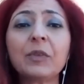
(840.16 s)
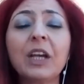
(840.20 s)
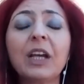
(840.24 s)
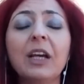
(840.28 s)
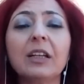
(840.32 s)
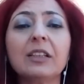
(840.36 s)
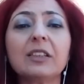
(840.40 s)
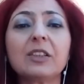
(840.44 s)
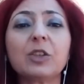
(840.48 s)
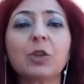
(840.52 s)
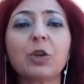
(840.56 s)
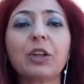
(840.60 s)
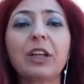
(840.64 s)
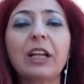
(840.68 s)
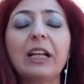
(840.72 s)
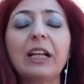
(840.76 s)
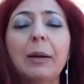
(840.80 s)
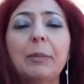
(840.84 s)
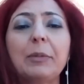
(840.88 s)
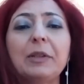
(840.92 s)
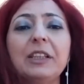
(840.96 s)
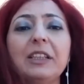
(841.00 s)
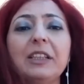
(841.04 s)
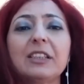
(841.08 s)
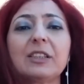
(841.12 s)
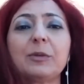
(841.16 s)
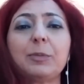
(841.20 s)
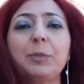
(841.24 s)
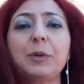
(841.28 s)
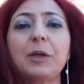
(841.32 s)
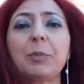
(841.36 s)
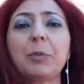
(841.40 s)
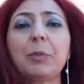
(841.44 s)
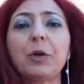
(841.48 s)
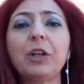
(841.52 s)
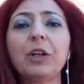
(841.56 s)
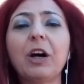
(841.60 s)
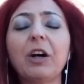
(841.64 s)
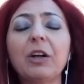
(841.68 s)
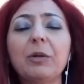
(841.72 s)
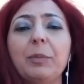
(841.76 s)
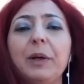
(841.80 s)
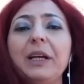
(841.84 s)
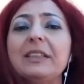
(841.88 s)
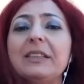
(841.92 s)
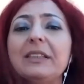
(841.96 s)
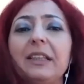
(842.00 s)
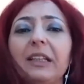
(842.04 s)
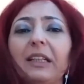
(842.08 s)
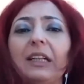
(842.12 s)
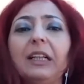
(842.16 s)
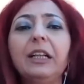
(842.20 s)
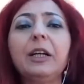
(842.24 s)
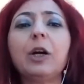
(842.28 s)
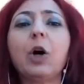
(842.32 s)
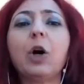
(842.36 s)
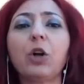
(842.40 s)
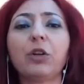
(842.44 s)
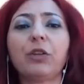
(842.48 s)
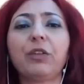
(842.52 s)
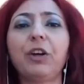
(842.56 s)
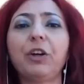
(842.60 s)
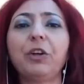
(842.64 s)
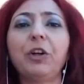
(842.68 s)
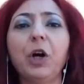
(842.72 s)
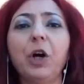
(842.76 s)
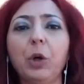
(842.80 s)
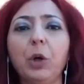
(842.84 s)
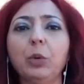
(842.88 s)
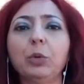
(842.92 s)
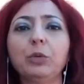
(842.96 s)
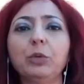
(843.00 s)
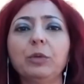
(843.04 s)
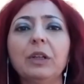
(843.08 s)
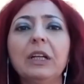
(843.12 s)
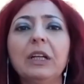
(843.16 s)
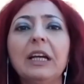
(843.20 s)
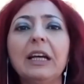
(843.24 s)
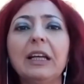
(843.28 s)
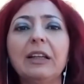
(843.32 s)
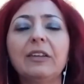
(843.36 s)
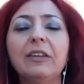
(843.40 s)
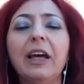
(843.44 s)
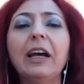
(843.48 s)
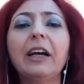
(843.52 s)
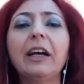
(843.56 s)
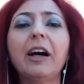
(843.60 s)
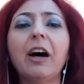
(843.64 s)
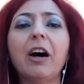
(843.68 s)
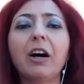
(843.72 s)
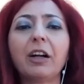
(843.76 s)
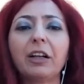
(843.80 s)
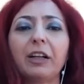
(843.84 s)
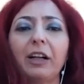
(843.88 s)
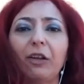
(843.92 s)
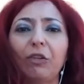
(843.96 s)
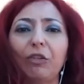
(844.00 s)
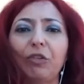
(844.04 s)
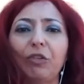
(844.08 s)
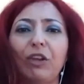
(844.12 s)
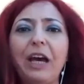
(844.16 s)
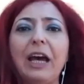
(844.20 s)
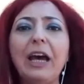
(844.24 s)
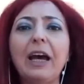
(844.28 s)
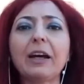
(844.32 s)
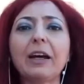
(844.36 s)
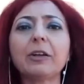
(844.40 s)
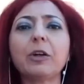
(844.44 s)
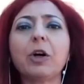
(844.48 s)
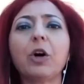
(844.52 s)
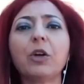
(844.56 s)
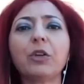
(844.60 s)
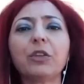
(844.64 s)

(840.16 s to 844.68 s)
So the Lebanese people are basically on their own. They are there on